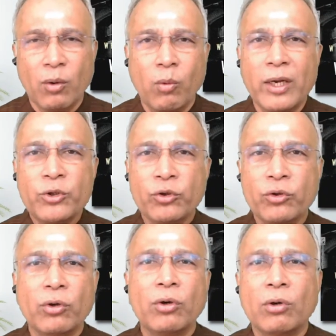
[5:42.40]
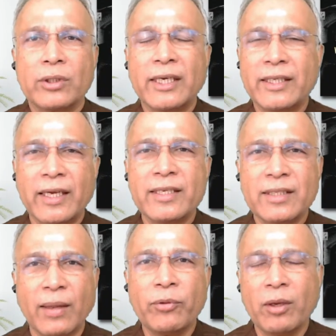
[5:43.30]
once you know that there is
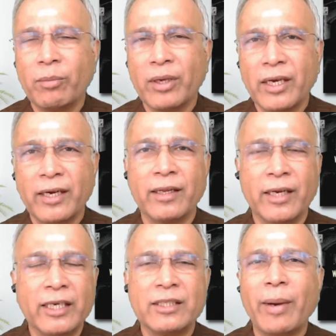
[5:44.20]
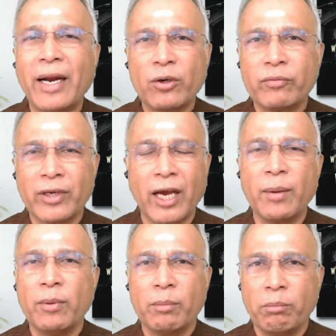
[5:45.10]
something being hidden, it's a matter of
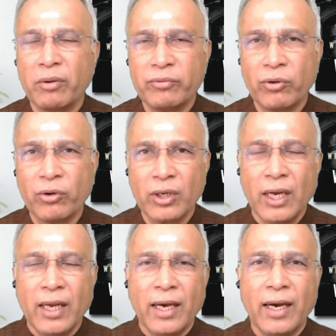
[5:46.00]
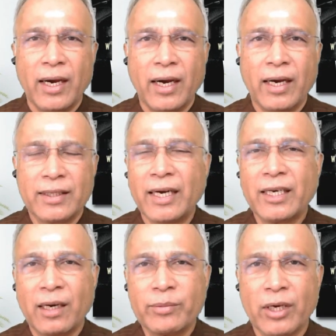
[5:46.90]
time before that
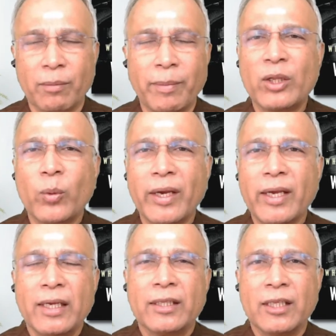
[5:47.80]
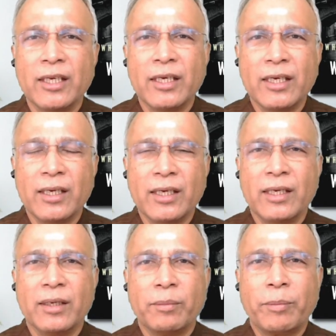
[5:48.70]
comes out. By the way,
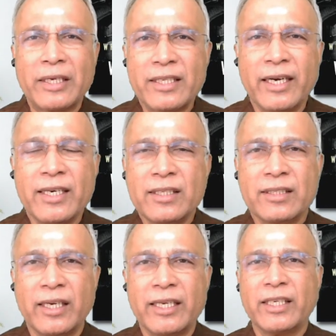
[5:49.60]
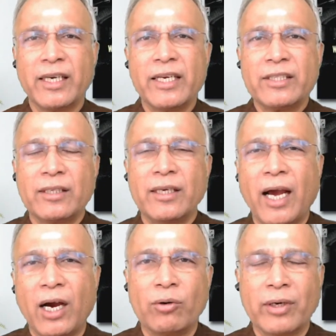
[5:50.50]
the president's resignation
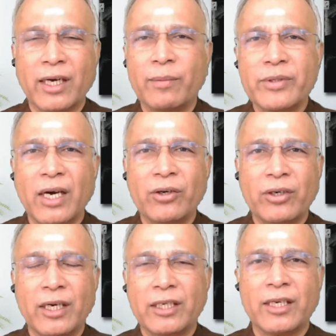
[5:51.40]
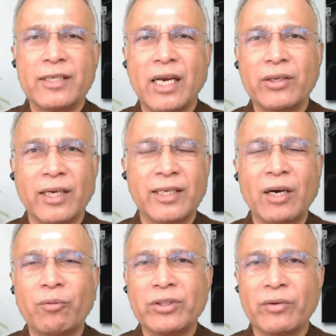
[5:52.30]
now comes out, turns out that
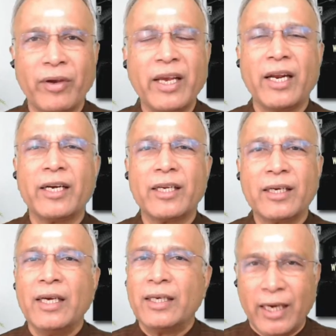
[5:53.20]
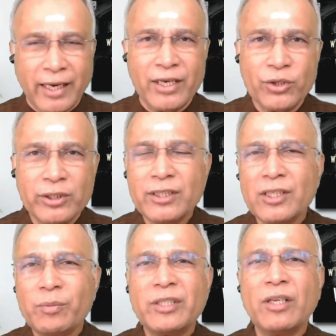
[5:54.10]
that was a fake letter again. So this
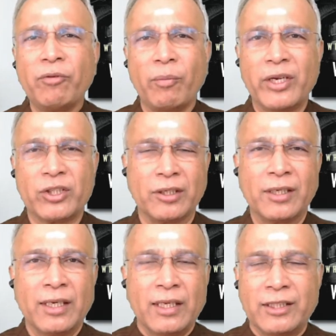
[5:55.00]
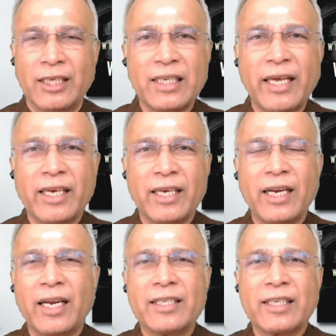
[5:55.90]
is misinformation. Just like
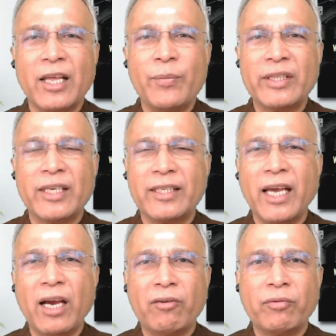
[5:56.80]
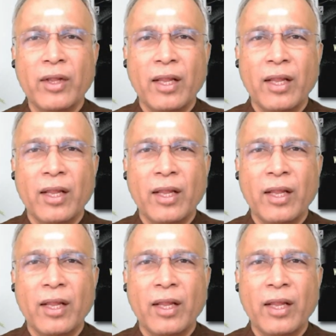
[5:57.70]
Iran is claiming that they have